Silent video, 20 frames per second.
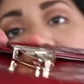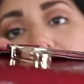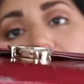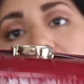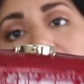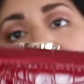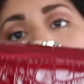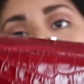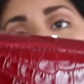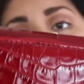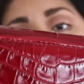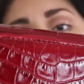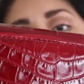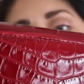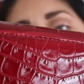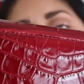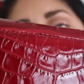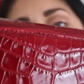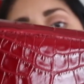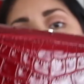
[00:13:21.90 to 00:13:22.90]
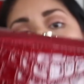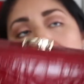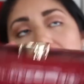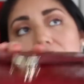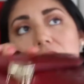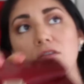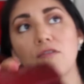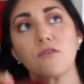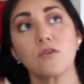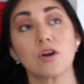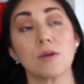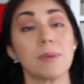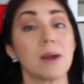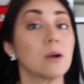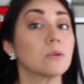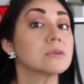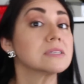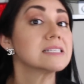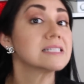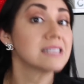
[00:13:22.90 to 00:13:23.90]
So I've had this bag for
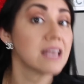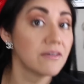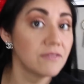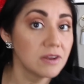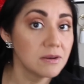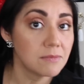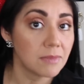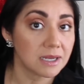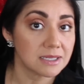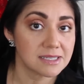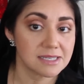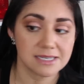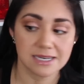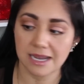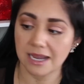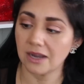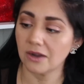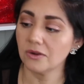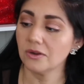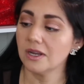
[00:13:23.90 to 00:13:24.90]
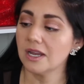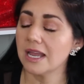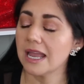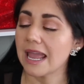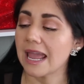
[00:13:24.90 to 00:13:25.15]
about seven months now,